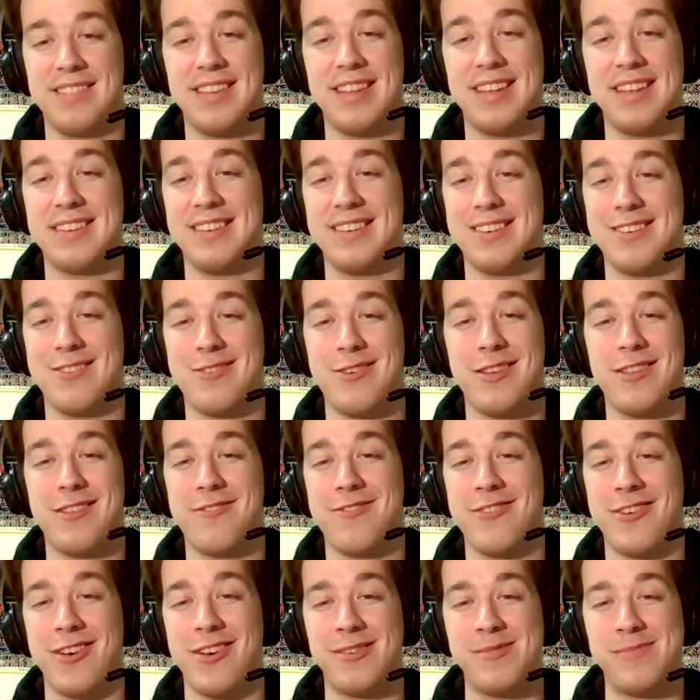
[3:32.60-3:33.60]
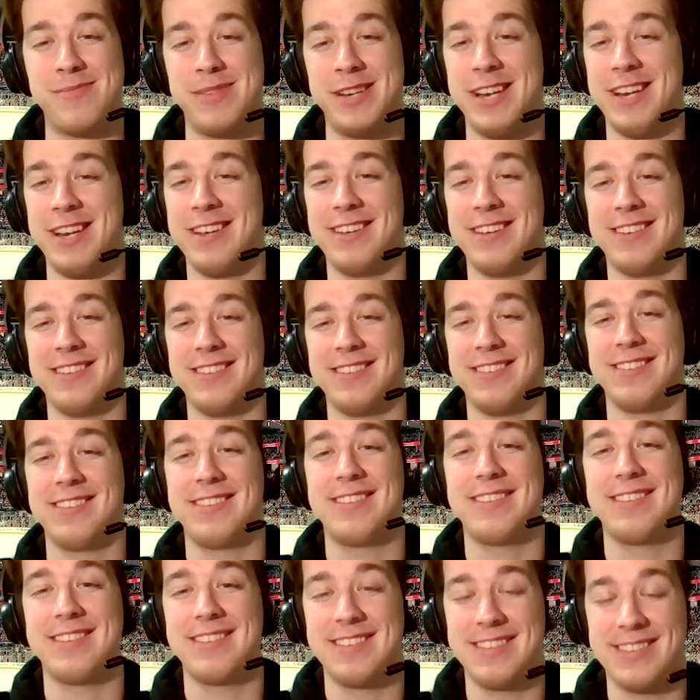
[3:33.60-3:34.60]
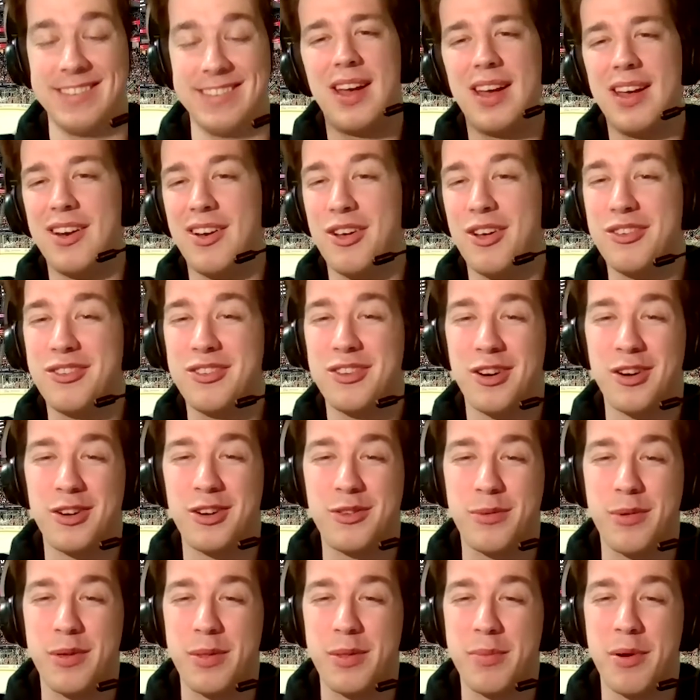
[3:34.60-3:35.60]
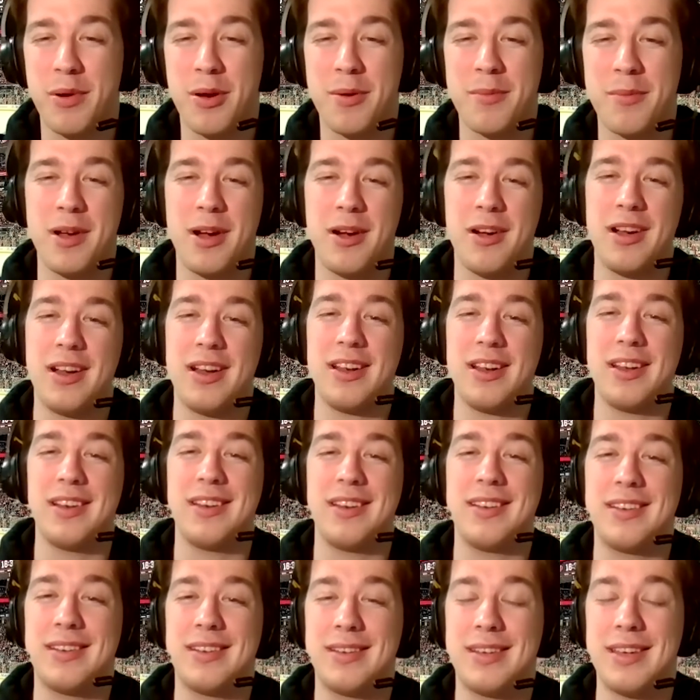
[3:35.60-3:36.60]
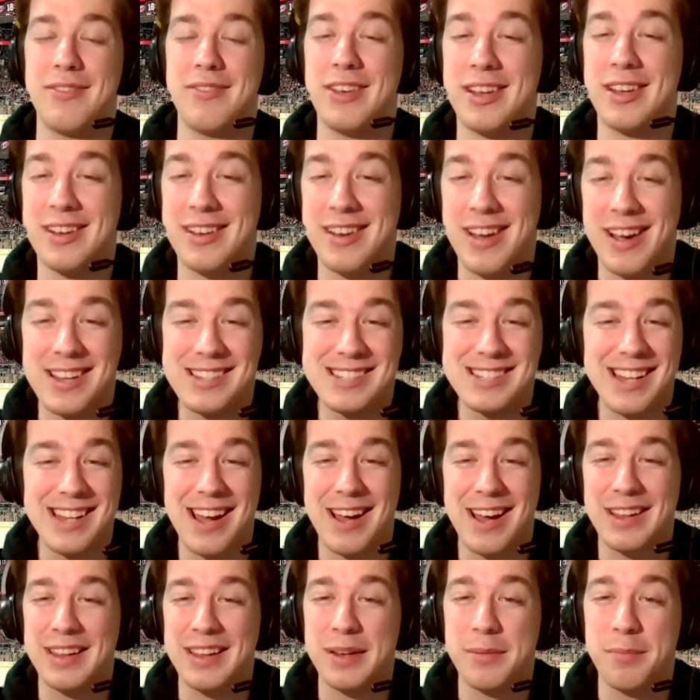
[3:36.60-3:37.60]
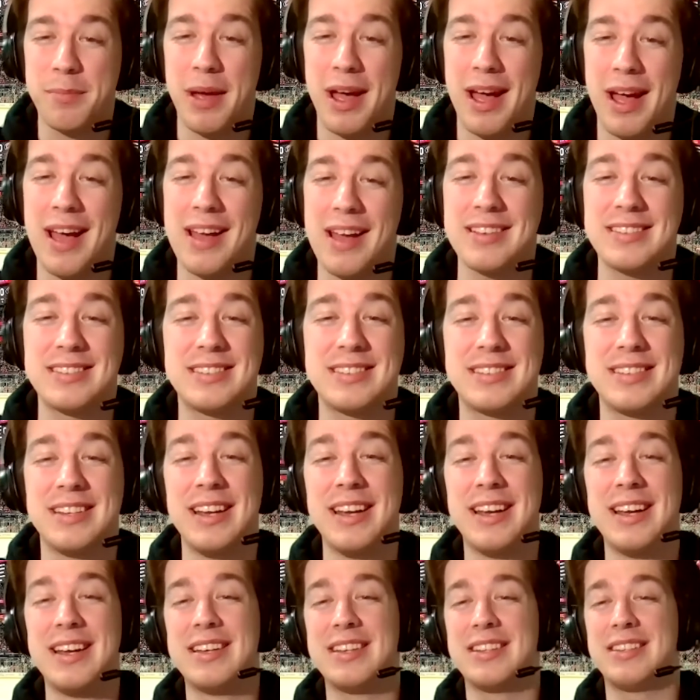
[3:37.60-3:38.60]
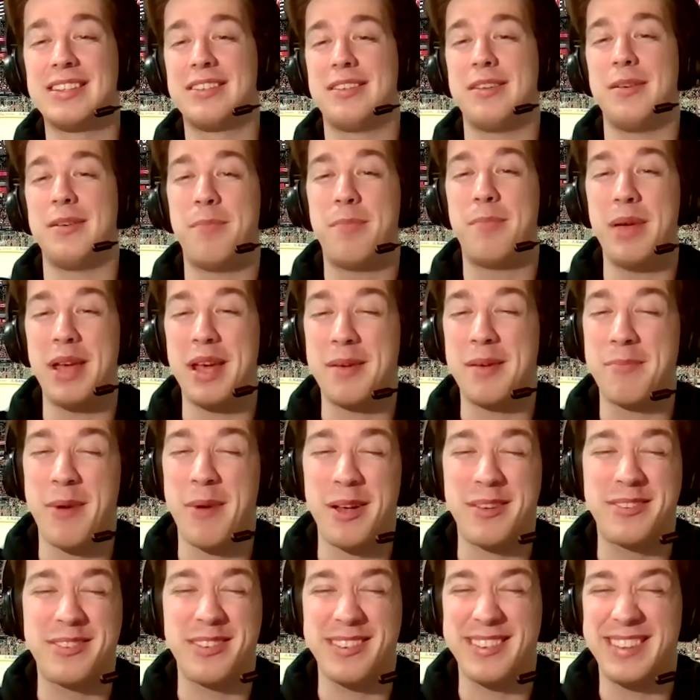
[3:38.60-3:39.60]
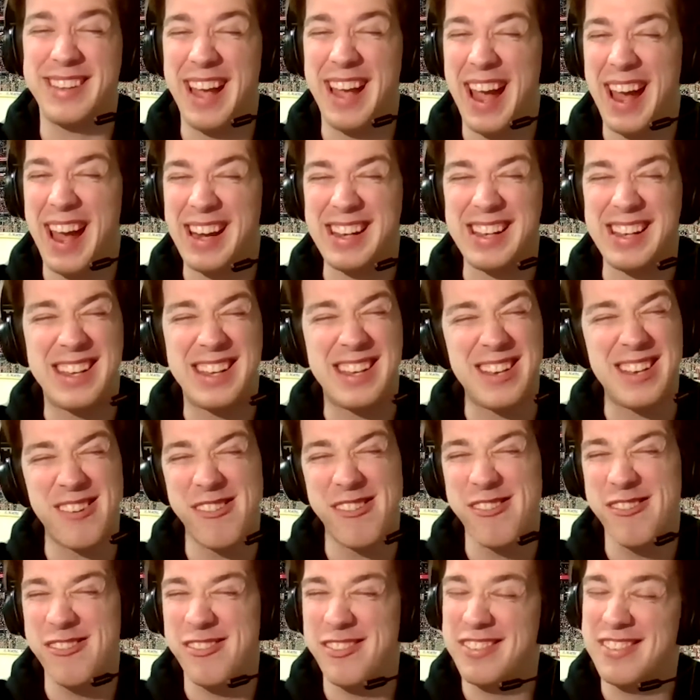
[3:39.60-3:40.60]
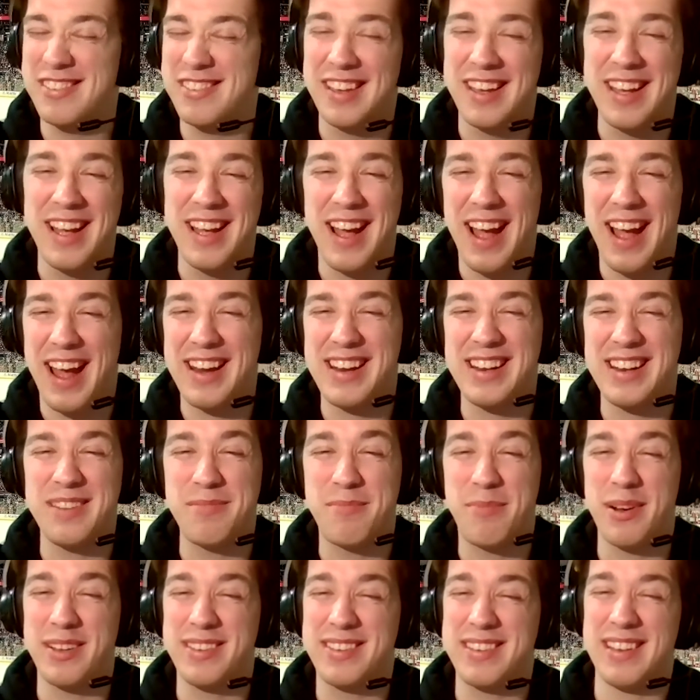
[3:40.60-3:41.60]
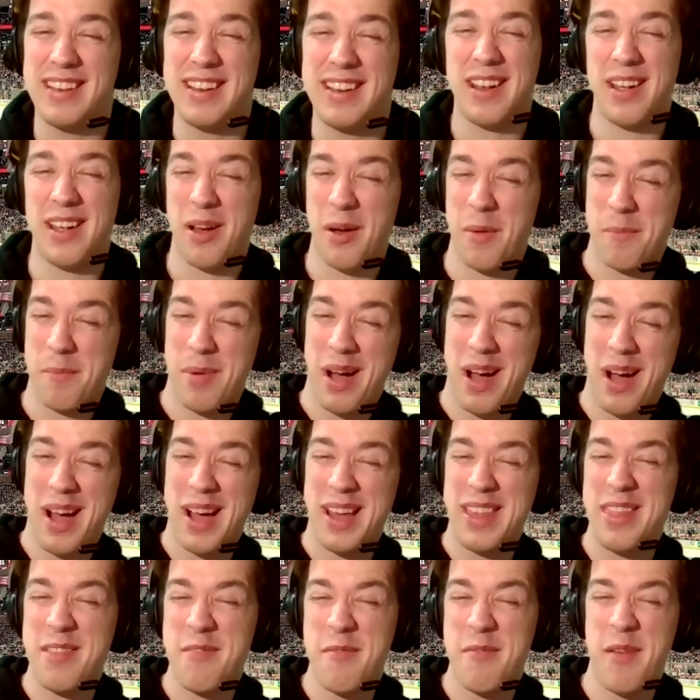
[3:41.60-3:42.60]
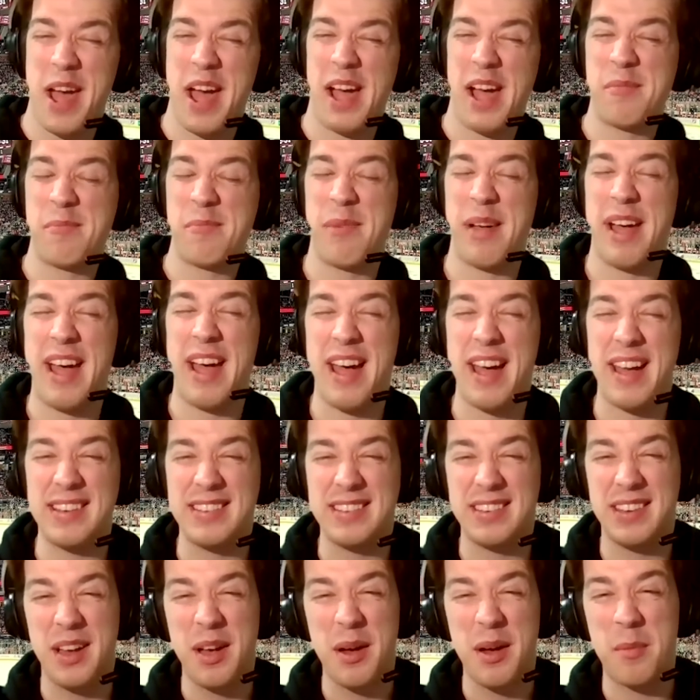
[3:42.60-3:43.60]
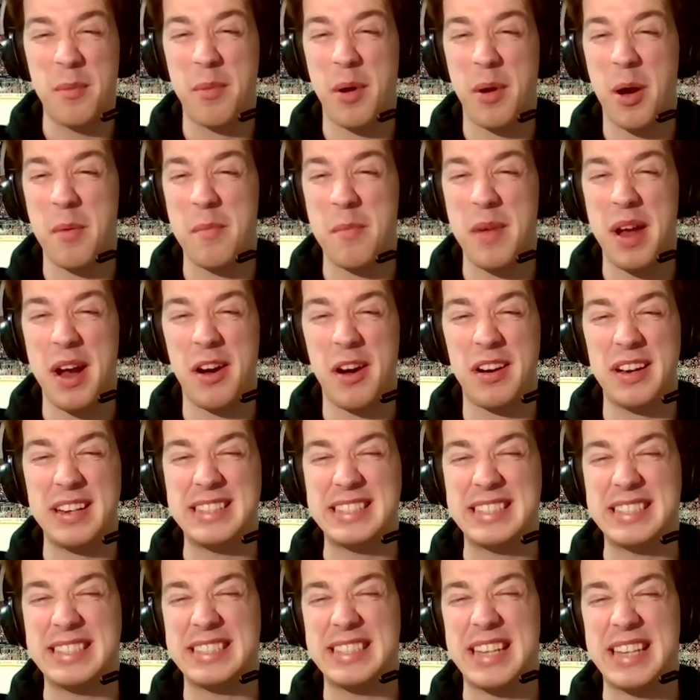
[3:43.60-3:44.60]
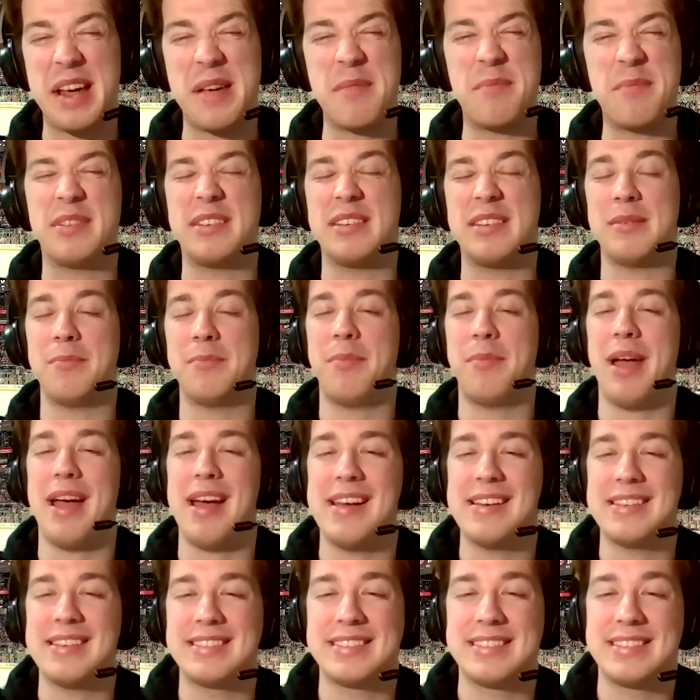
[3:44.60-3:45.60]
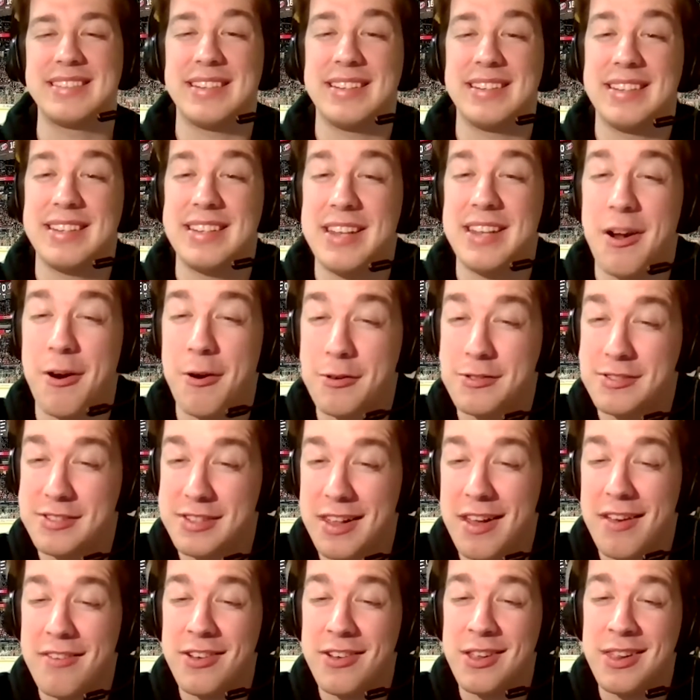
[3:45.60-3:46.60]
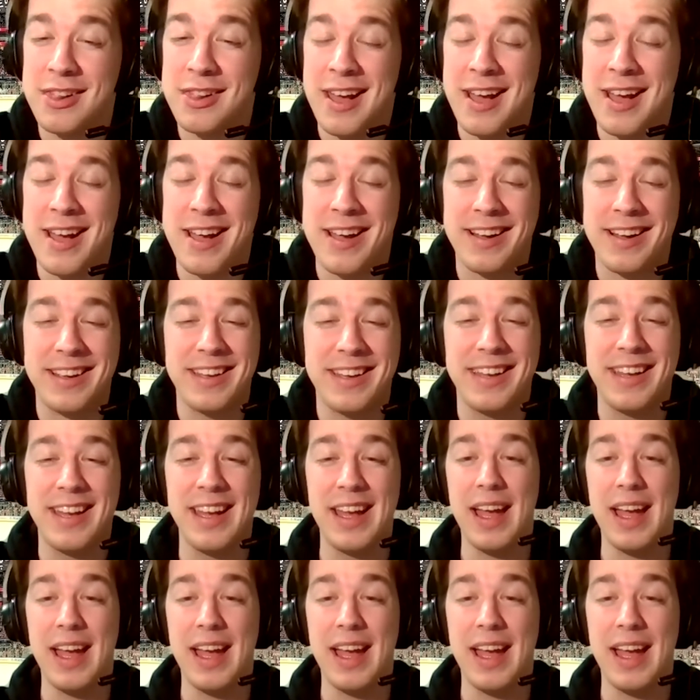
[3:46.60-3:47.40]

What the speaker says: this is where the fun begins. It all starts with Palmieri giving a nice outlet pass to big muscle daddy Hughes, and he puts it behind the back pass. Palmieri snipes it past Yaroslav Halak,